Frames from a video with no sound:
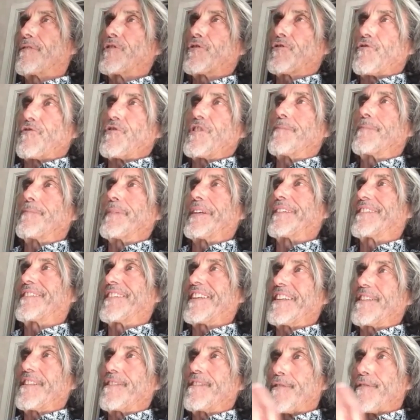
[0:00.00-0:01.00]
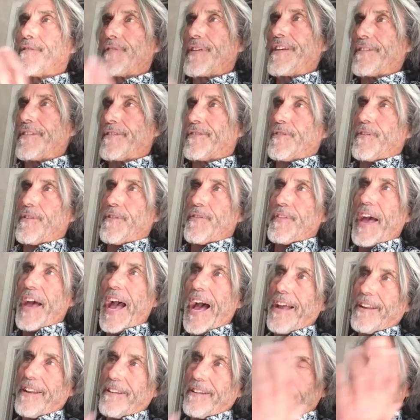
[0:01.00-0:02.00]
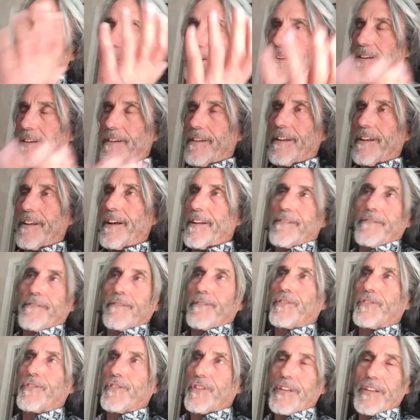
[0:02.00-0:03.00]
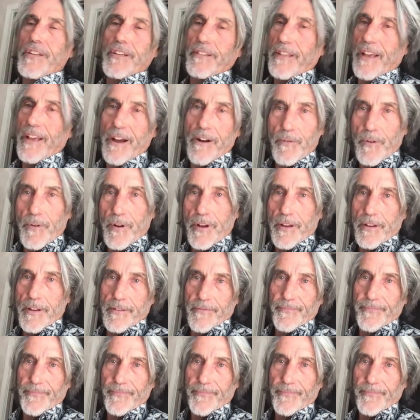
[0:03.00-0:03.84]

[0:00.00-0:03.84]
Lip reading: stream, it's either this or that. I don't see it that way.